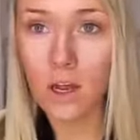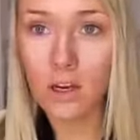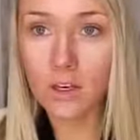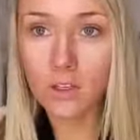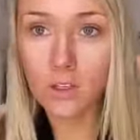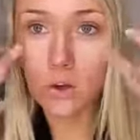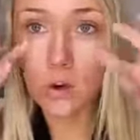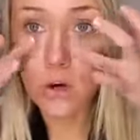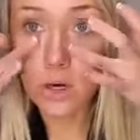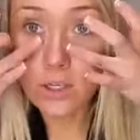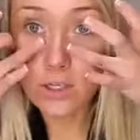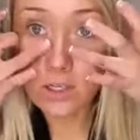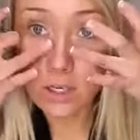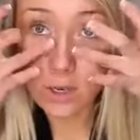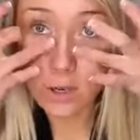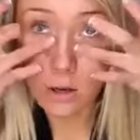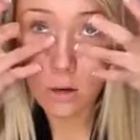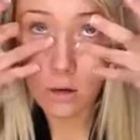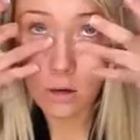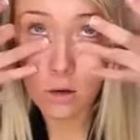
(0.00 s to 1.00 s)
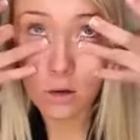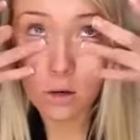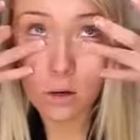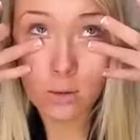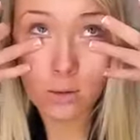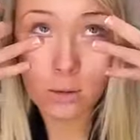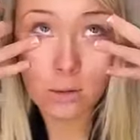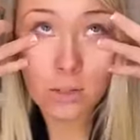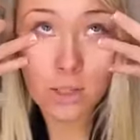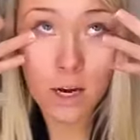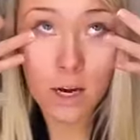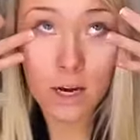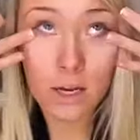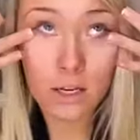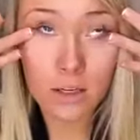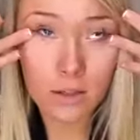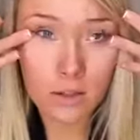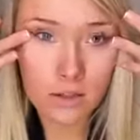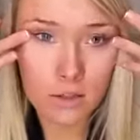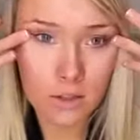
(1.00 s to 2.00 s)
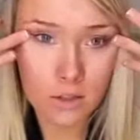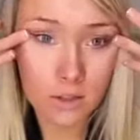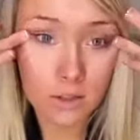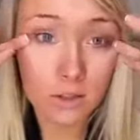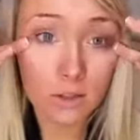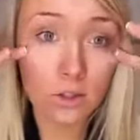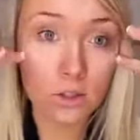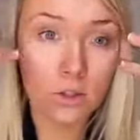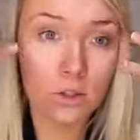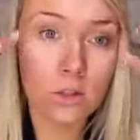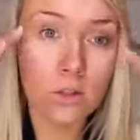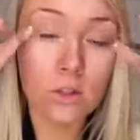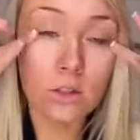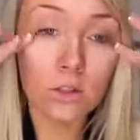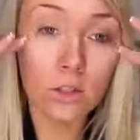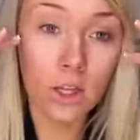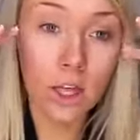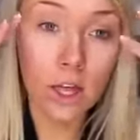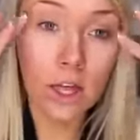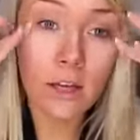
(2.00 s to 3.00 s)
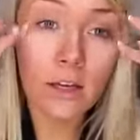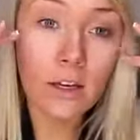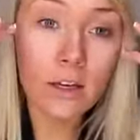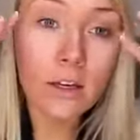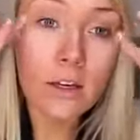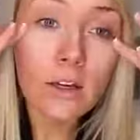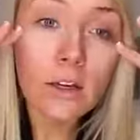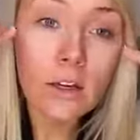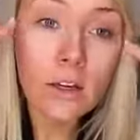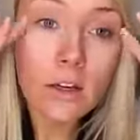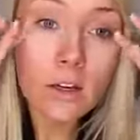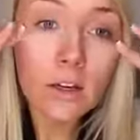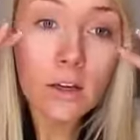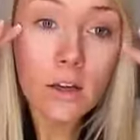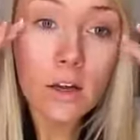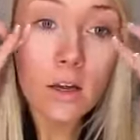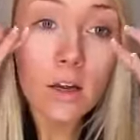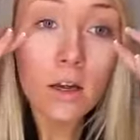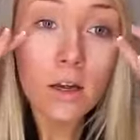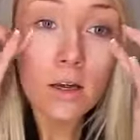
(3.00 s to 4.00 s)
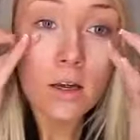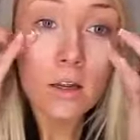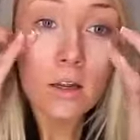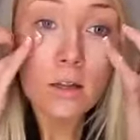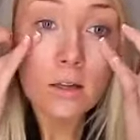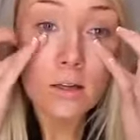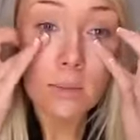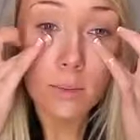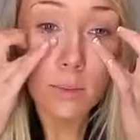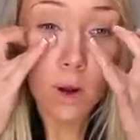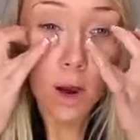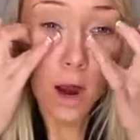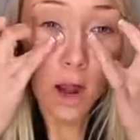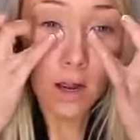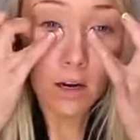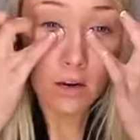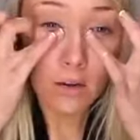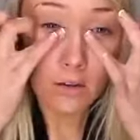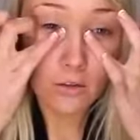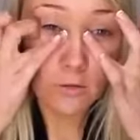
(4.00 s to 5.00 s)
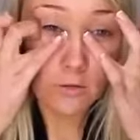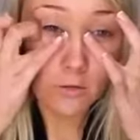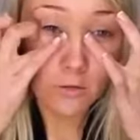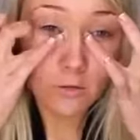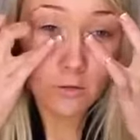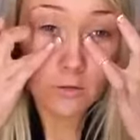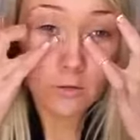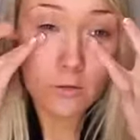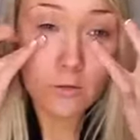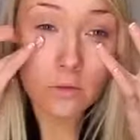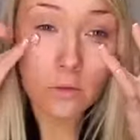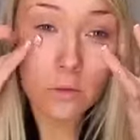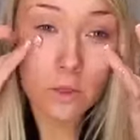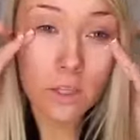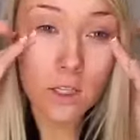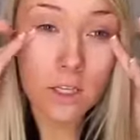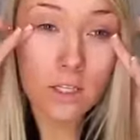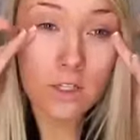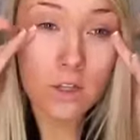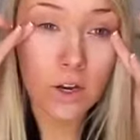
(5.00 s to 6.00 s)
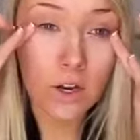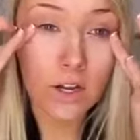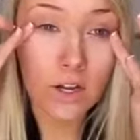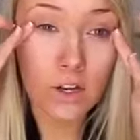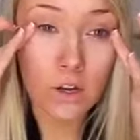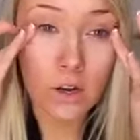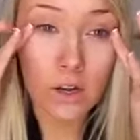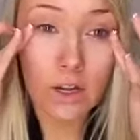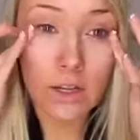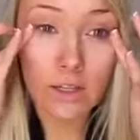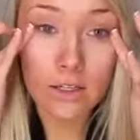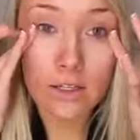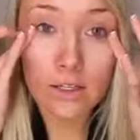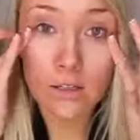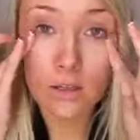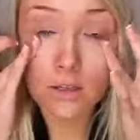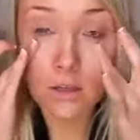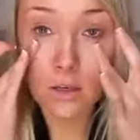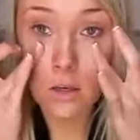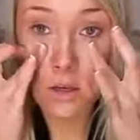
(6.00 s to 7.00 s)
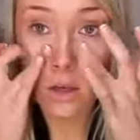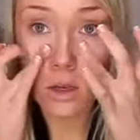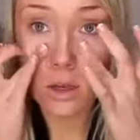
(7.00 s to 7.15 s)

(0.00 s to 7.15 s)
And you can already tell I'm starting just to look like some kind of exotic goddess.